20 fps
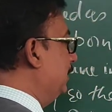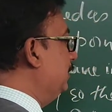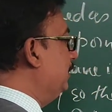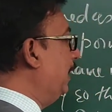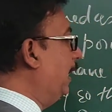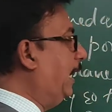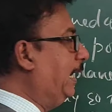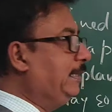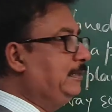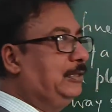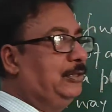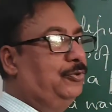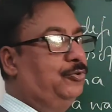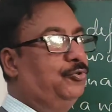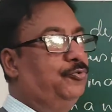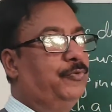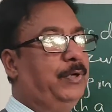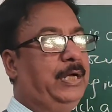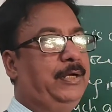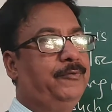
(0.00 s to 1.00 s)
this x into
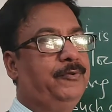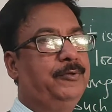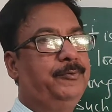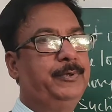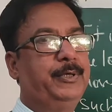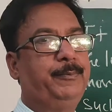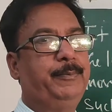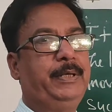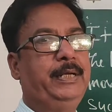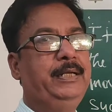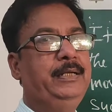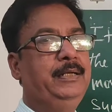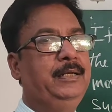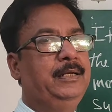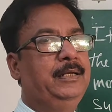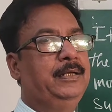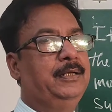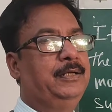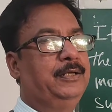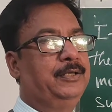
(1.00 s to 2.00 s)
y will remain
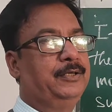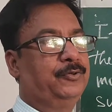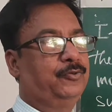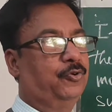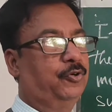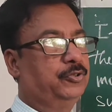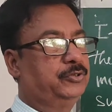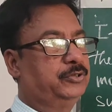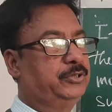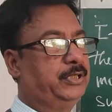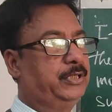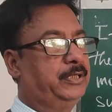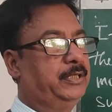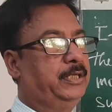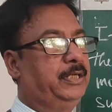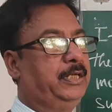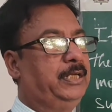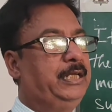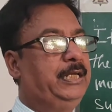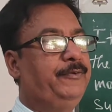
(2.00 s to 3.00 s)
constant.
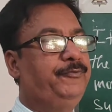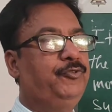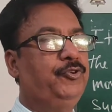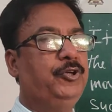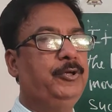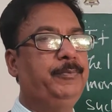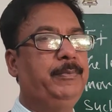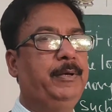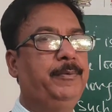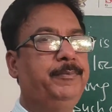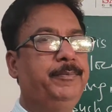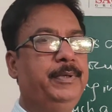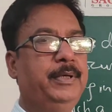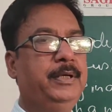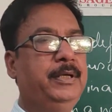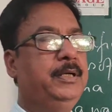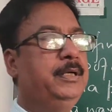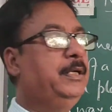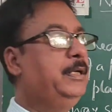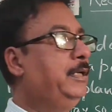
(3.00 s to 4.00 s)
If you
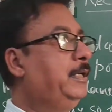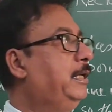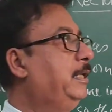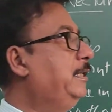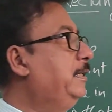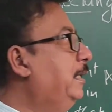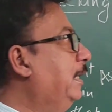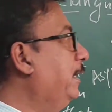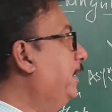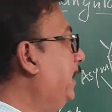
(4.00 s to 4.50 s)
remember, in the